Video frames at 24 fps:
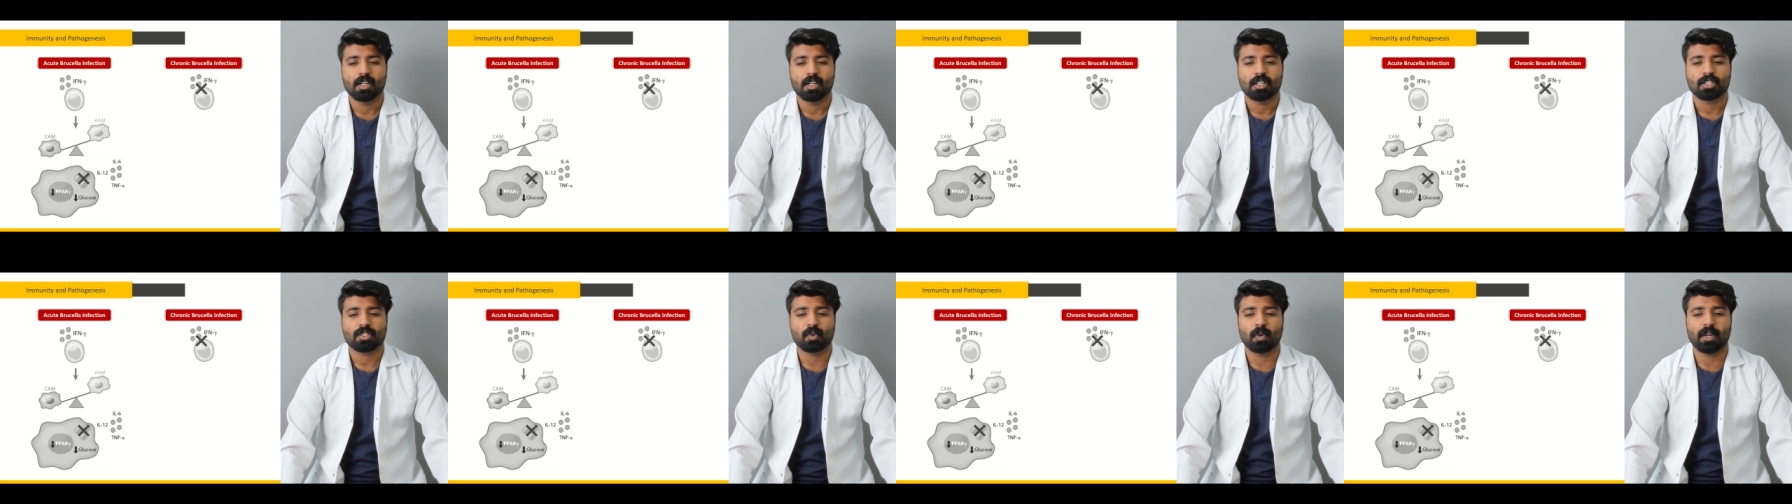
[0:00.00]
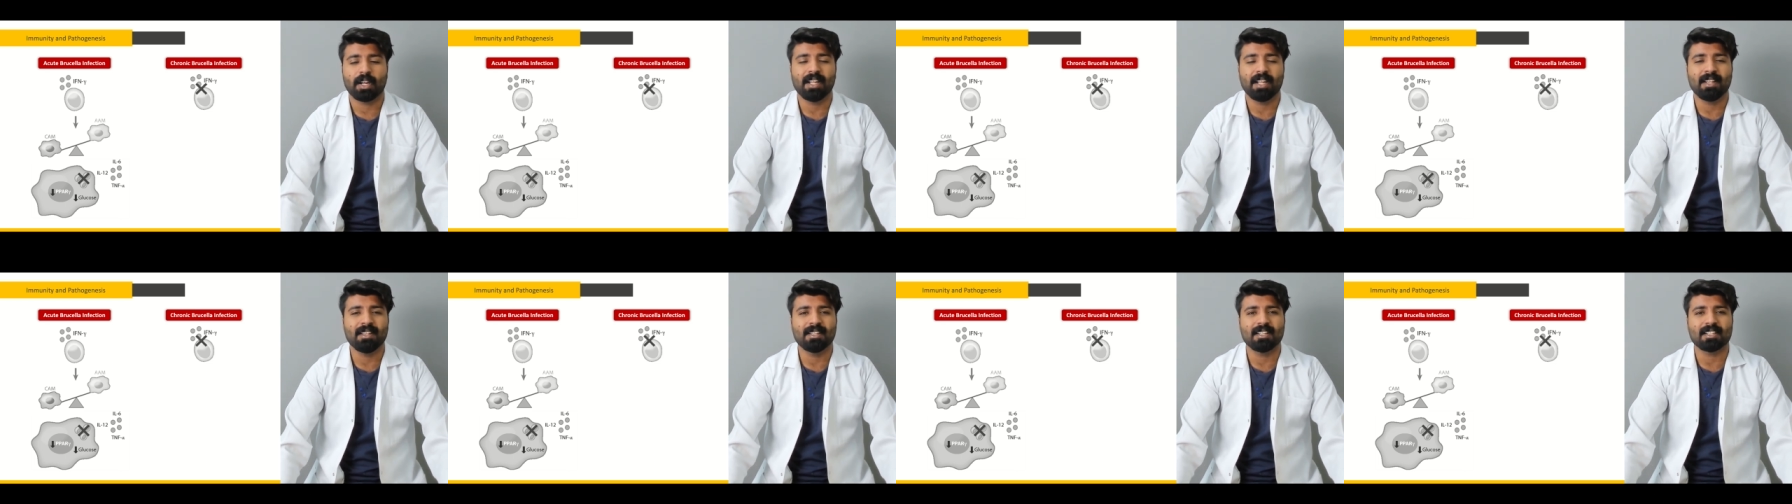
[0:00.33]
So
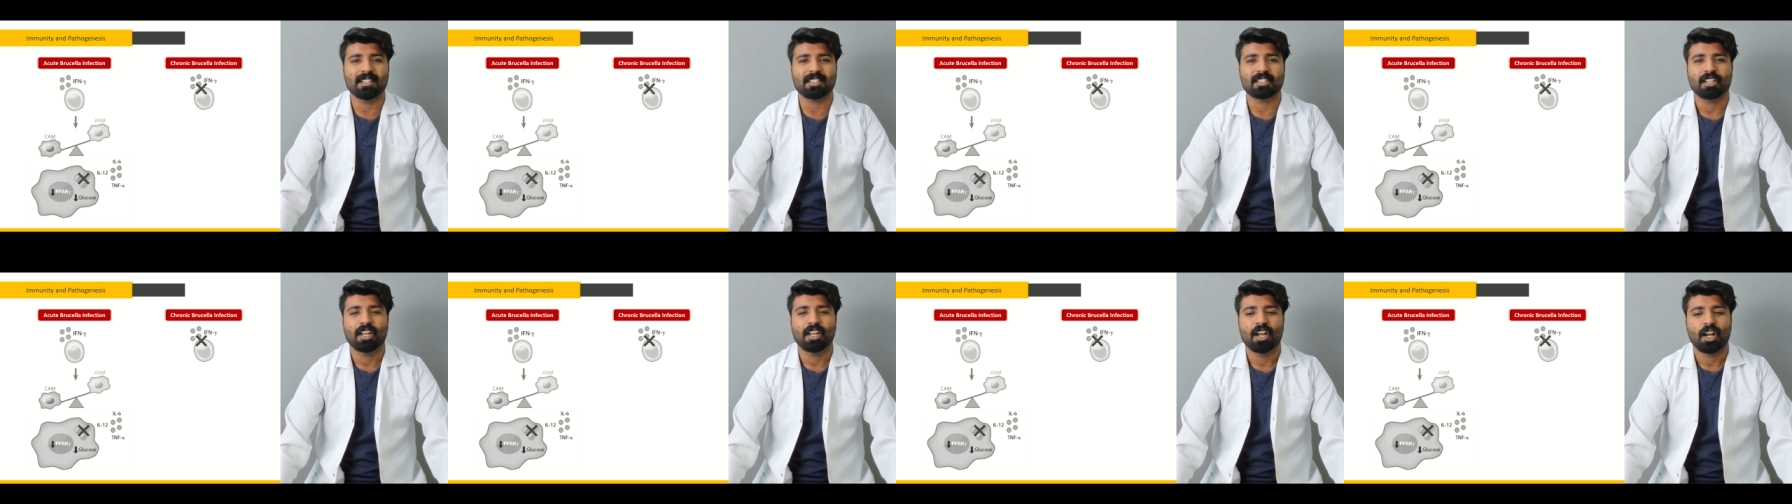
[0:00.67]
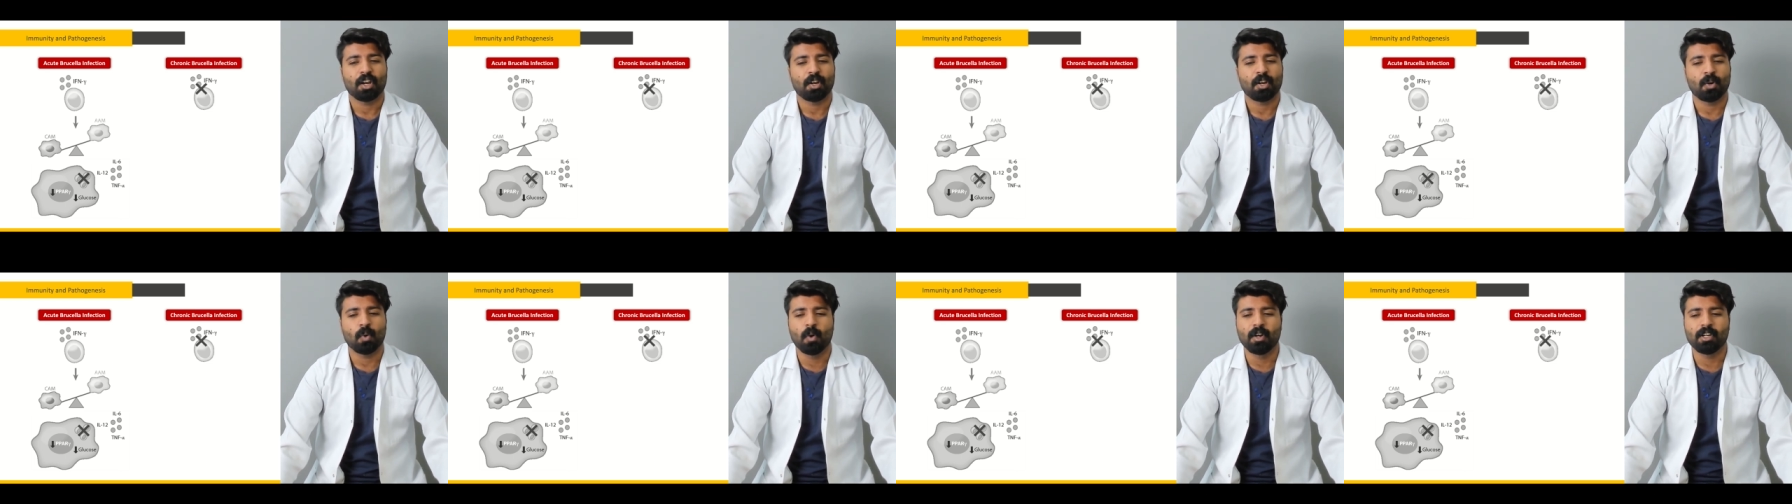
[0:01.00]
in this,
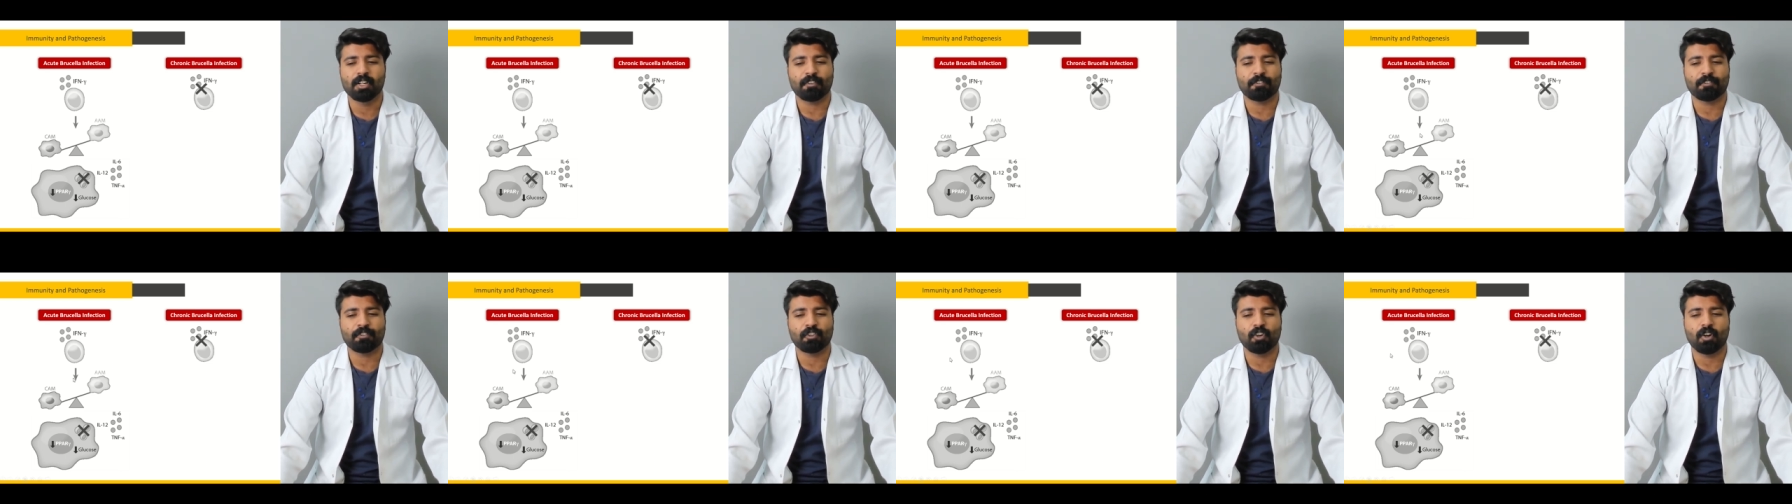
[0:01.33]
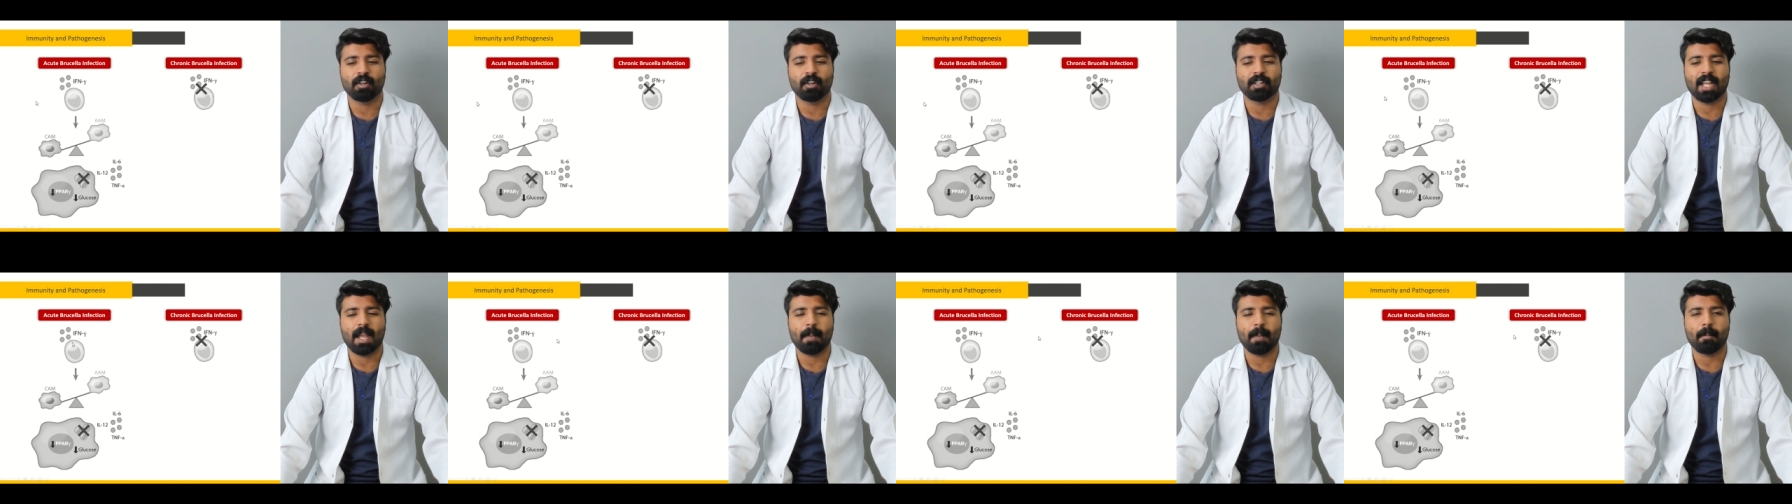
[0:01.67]
no
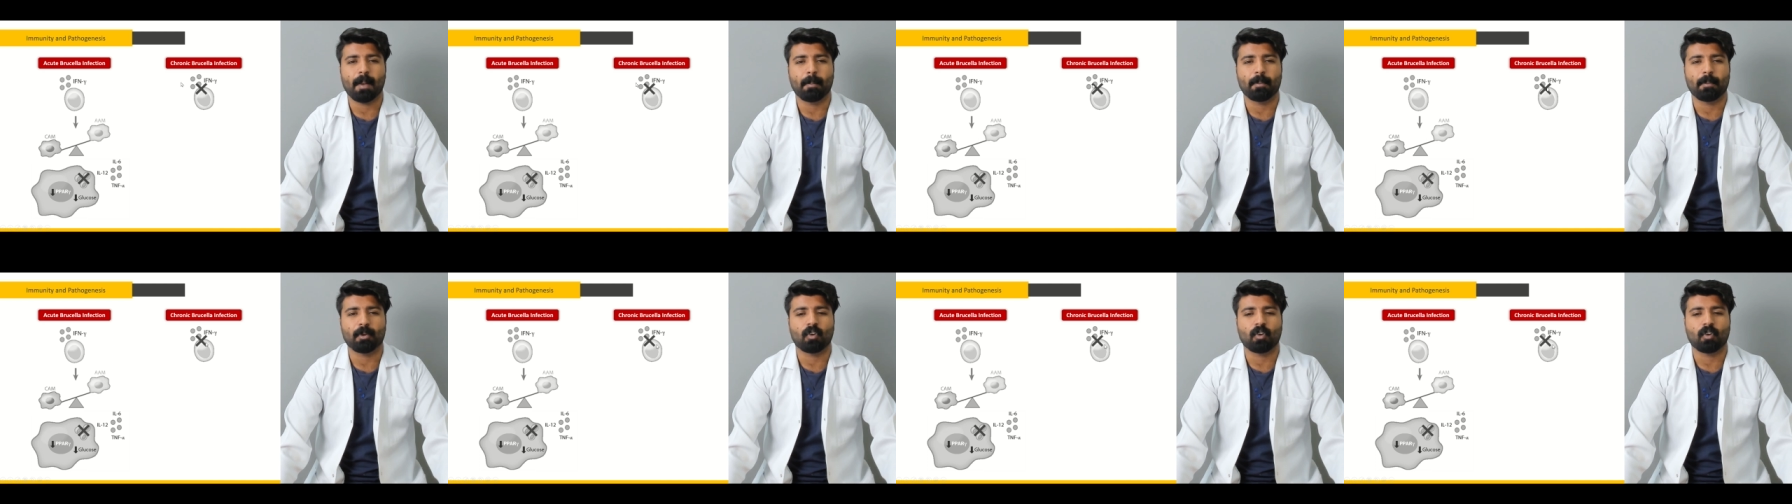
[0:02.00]
interferon gamma